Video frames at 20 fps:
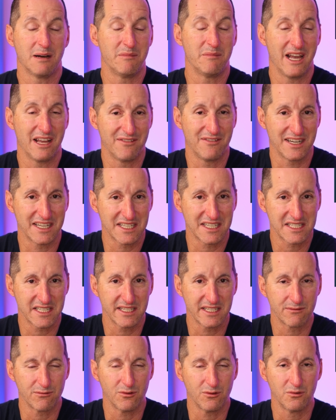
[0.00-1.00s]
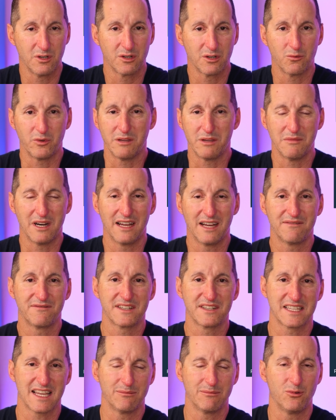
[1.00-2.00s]
bad running SQL, we might, for
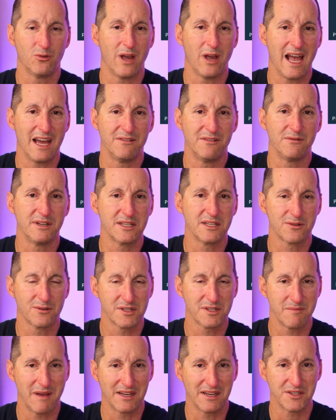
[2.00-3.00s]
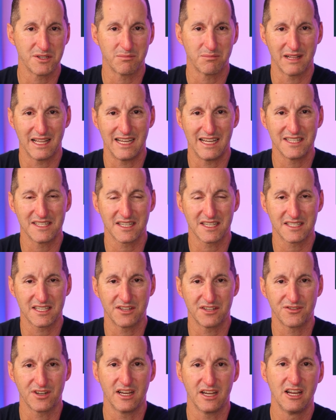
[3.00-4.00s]
example, add resource manager plans,
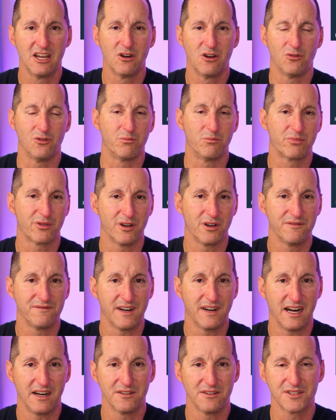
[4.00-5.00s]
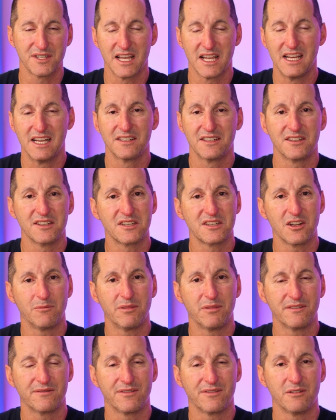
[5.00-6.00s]
etc., or profiles to
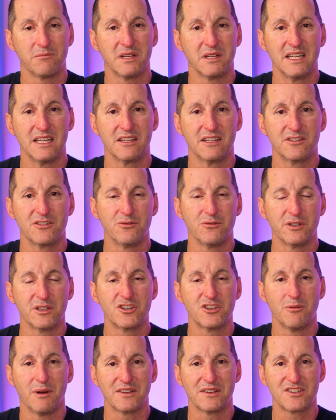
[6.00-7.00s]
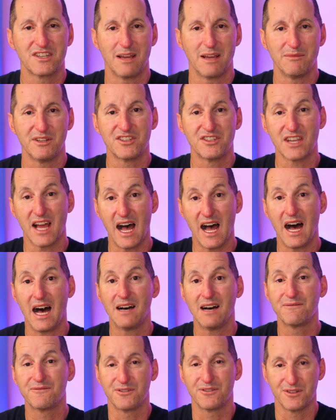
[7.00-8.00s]
stop it from doing too much damage
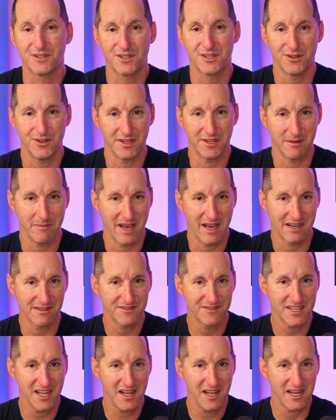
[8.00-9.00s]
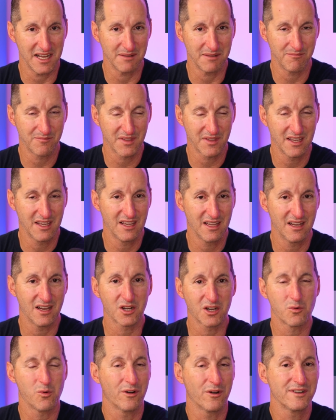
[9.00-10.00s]
after a certain amount of time.
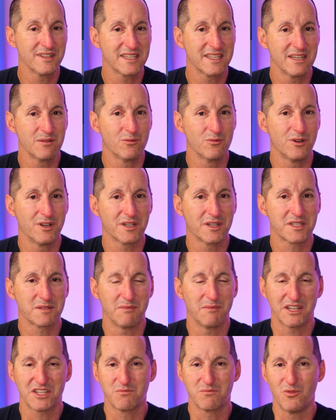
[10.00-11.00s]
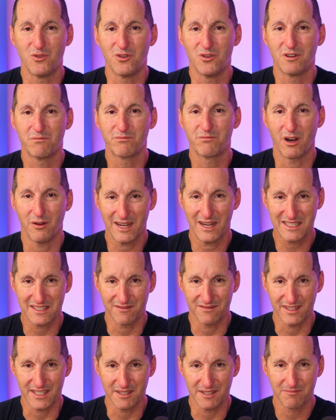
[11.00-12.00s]
A quarantine works much more
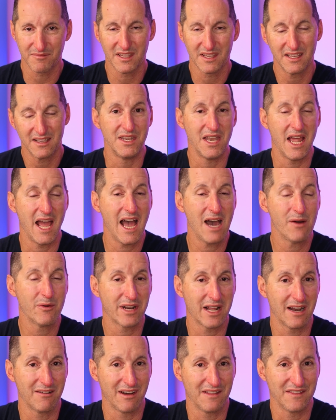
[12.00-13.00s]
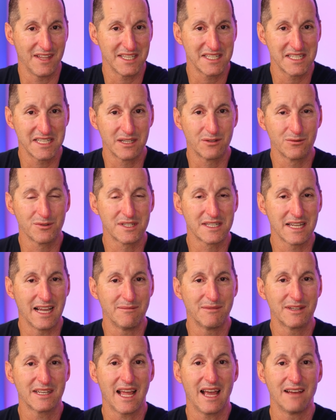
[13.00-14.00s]
proactively. Now, when I run that SQL
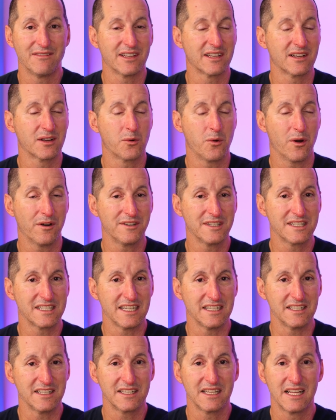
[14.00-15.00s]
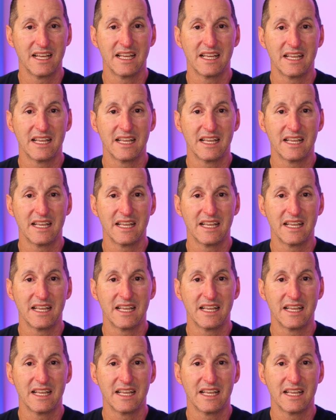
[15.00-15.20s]
statement, having quarantined it,